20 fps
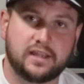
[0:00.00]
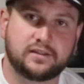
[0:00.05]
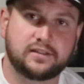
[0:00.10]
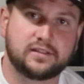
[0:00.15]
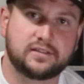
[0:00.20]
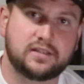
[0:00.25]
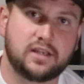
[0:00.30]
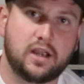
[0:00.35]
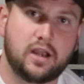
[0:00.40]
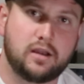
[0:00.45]
At
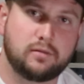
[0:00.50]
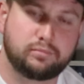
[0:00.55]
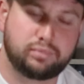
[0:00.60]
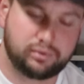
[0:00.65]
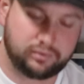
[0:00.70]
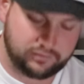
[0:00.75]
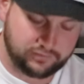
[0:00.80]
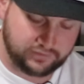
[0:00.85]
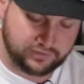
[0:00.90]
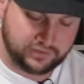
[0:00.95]
the
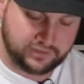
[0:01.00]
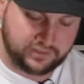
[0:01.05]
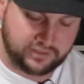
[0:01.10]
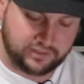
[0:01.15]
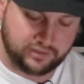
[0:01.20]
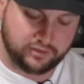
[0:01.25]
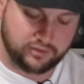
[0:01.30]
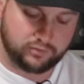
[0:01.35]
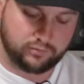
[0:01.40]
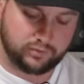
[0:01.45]
top
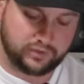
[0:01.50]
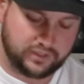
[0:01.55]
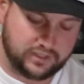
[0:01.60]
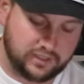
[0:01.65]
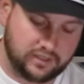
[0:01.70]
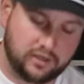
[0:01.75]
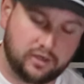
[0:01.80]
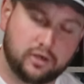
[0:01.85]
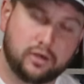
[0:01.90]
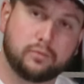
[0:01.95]
here we
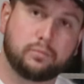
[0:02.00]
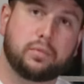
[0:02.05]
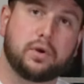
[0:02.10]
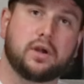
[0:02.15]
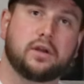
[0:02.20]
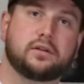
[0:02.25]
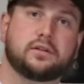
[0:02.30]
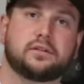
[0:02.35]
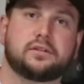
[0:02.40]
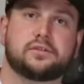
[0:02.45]
got our
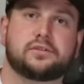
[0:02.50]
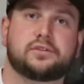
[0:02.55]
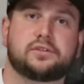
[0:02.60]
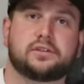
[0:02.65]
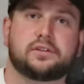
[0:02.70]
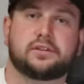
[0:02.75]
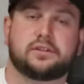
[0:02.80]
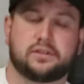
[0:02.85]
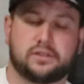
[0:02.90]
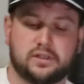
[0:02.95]

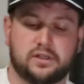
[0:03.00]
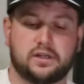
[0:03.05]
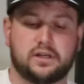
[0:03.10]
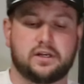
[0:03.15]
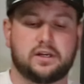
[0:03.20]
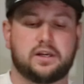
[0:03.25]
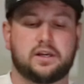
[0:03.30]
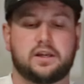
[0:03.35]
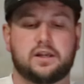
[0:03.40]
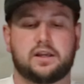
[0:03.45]
putters,
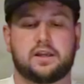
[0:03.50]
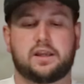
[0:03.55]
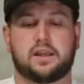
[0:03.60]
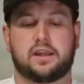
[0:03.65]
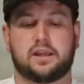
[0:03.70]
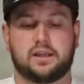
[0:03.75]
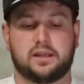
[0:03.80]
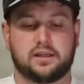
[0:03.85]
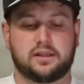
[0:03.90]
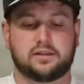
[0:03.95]

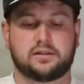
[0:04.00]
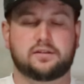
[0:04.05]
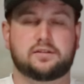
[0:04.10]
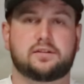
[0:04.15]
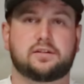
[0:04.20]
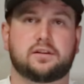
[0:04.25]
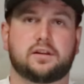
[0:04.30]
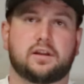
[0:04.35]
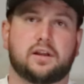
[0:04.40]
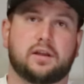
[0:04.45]

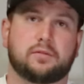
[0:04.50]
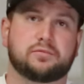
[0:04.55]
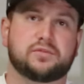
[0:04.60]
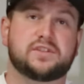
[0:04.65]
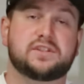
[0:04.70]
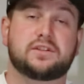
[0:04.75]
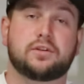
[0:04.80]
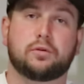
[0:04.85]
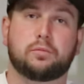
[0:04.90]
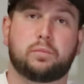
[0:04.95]
and I'm
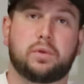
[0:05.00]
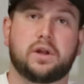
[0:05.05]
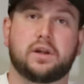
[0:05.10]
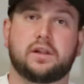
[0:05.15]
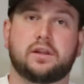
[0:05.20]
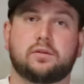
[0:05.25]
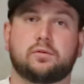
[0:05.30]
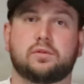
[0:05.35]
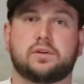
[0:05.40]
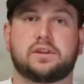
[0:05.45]
still
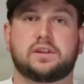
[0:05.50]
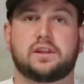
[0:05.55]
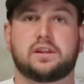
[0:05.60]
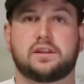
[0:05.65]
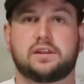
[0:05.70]
putting with